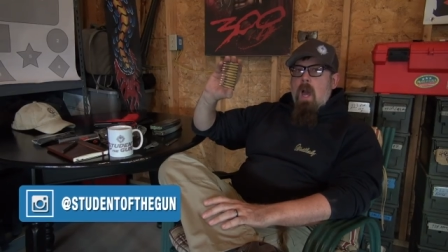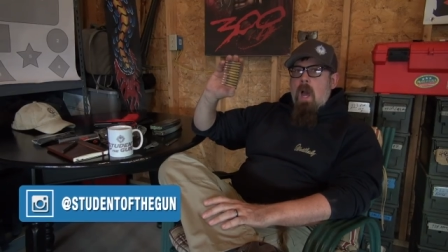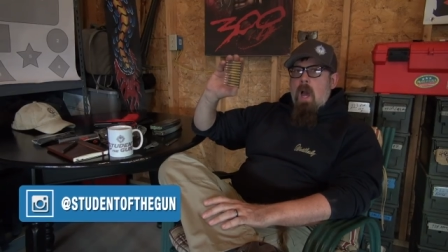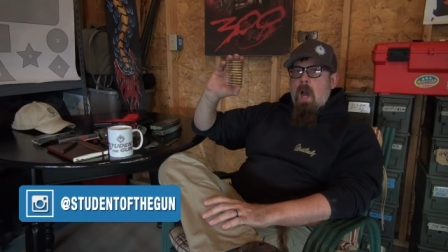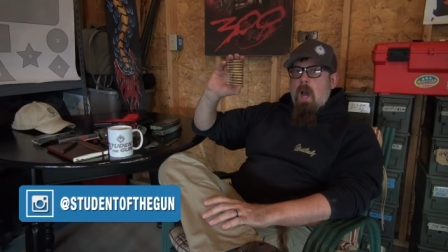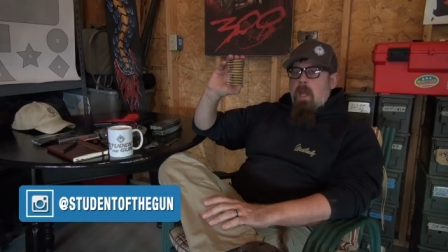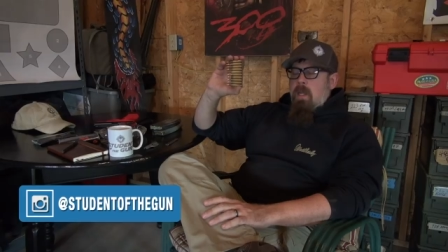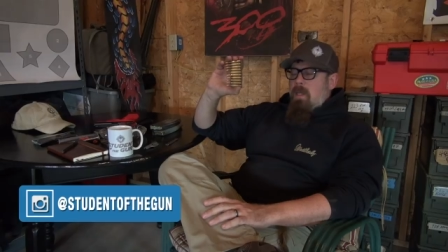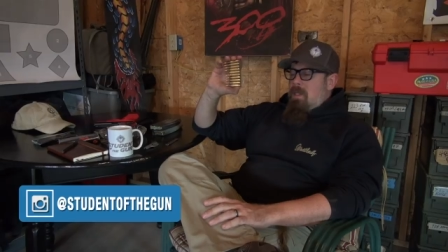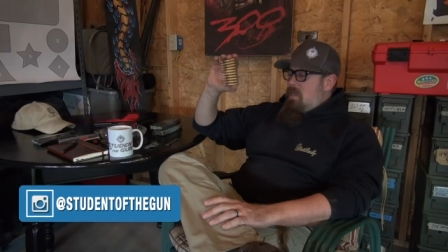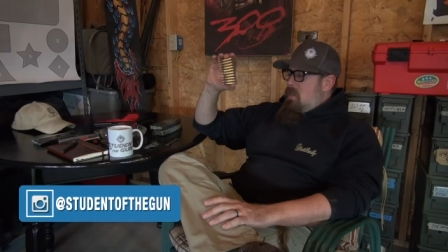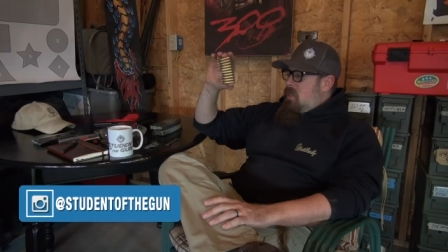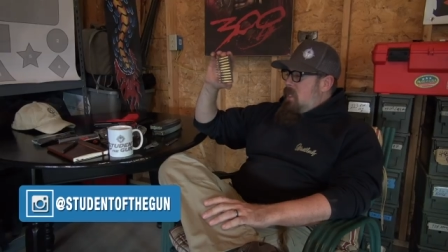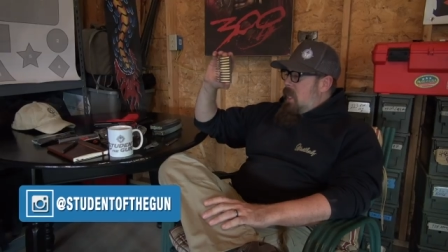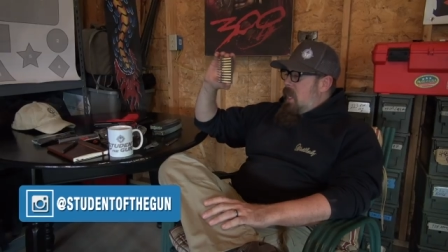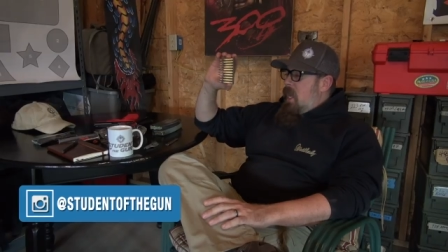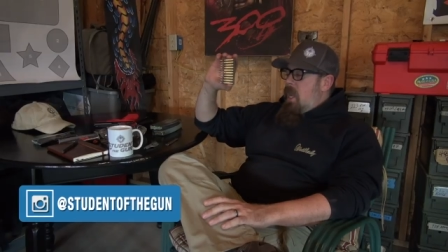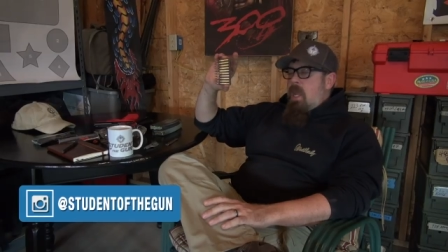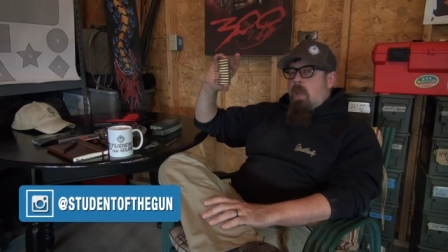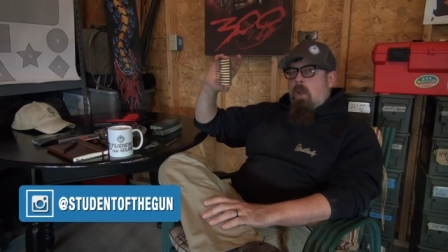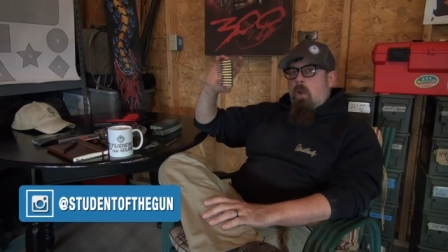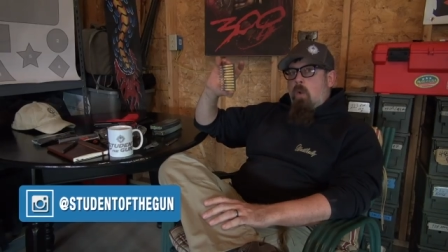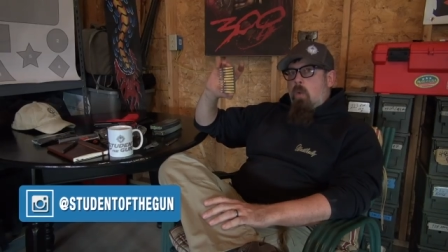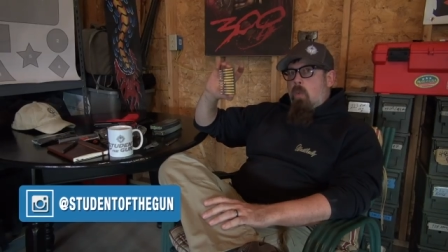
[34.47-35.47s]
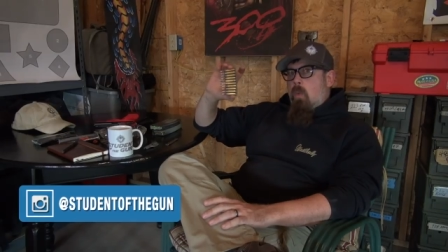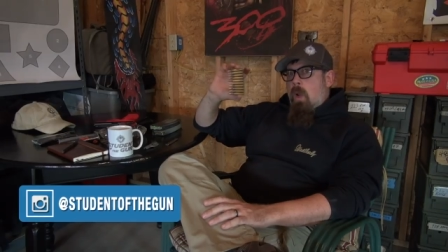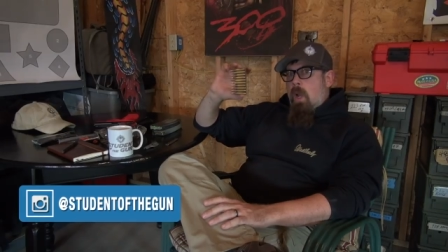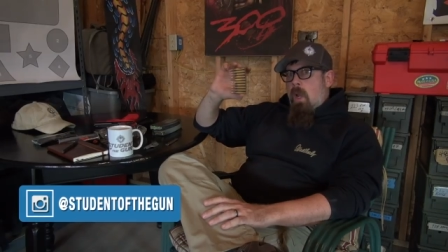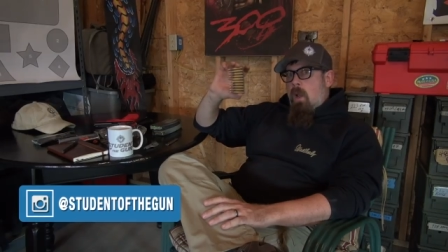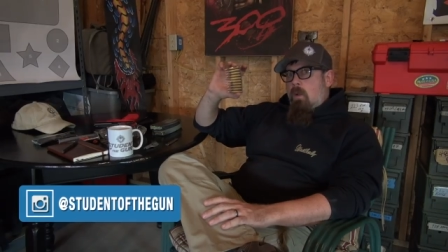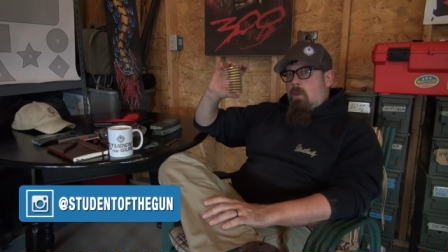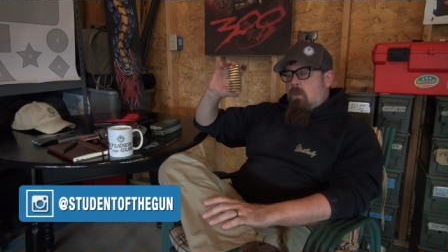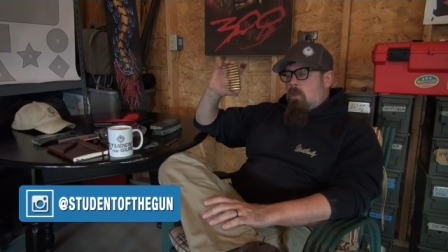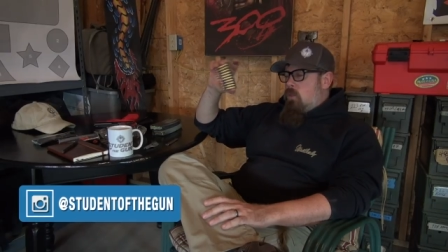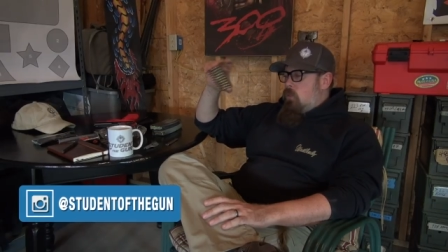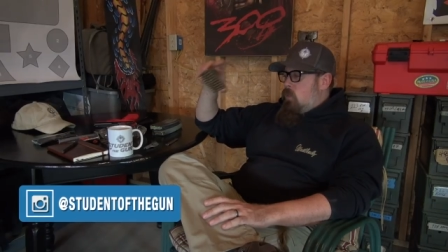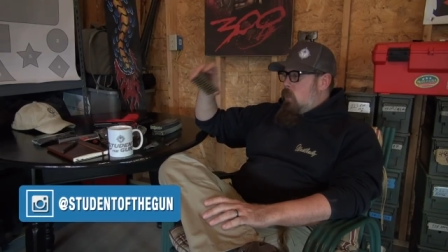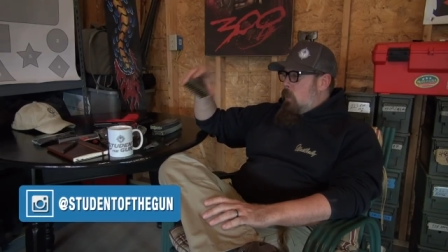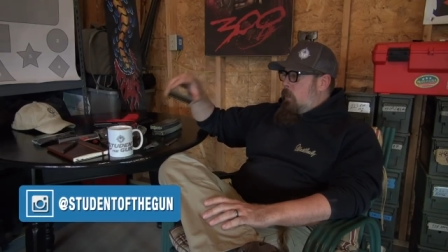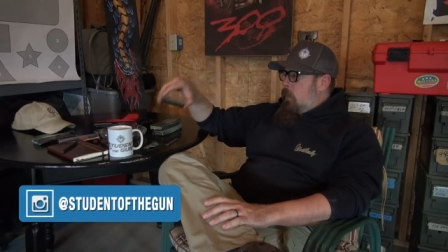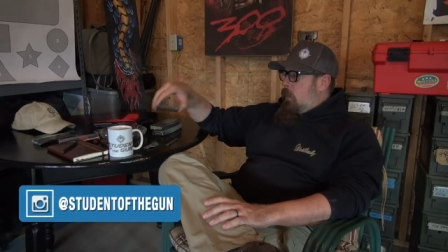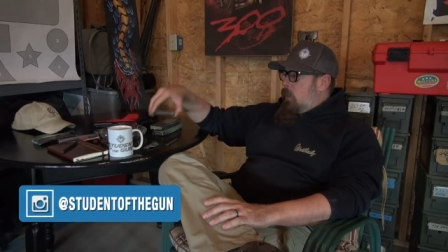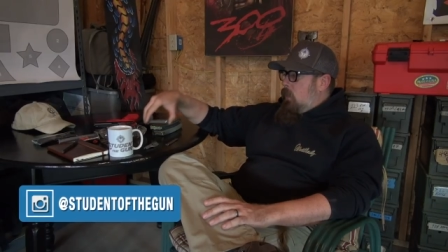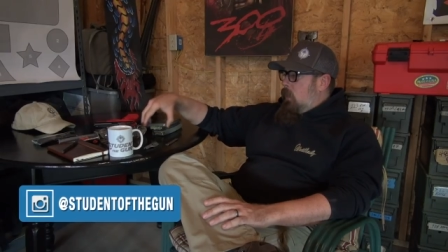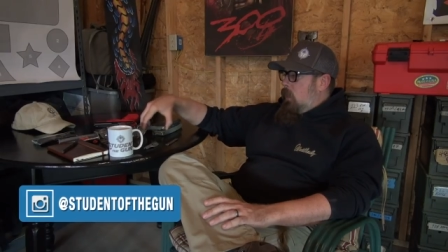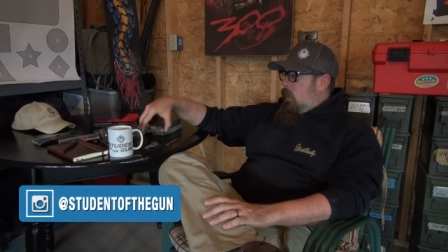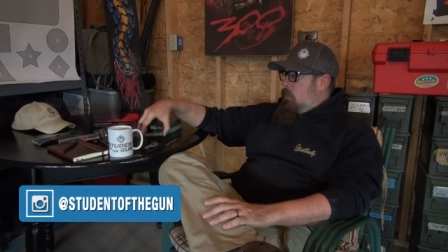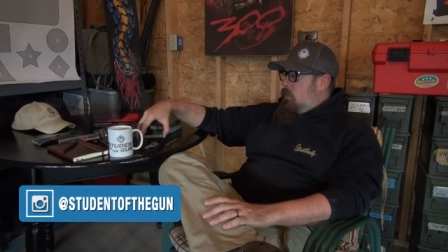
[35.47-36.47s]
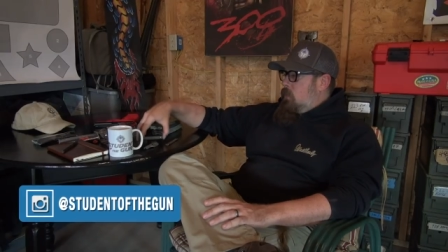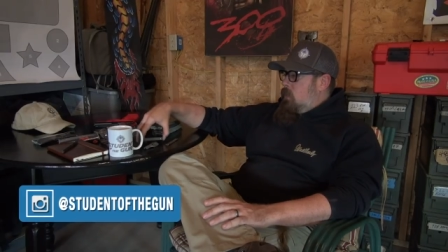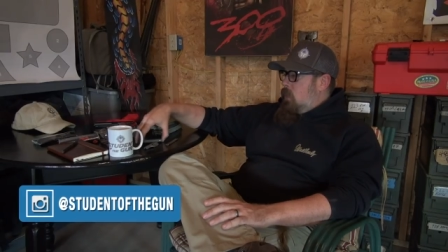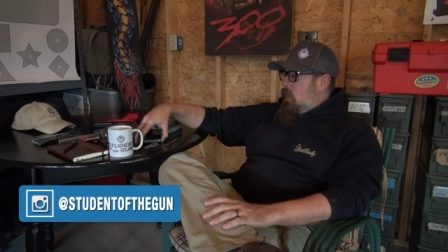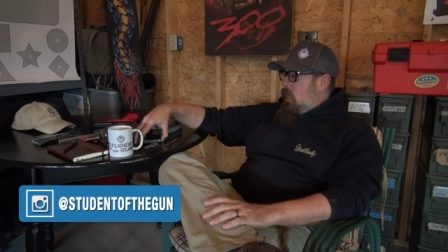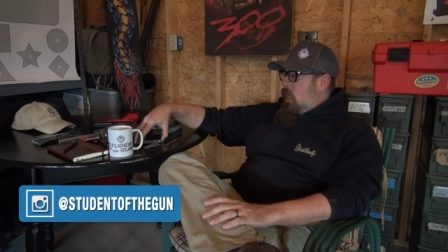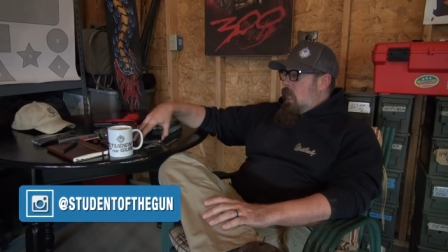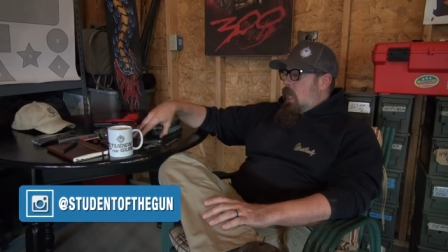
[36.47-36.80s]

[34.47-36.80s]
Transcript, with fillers: on 10 round stripper clips.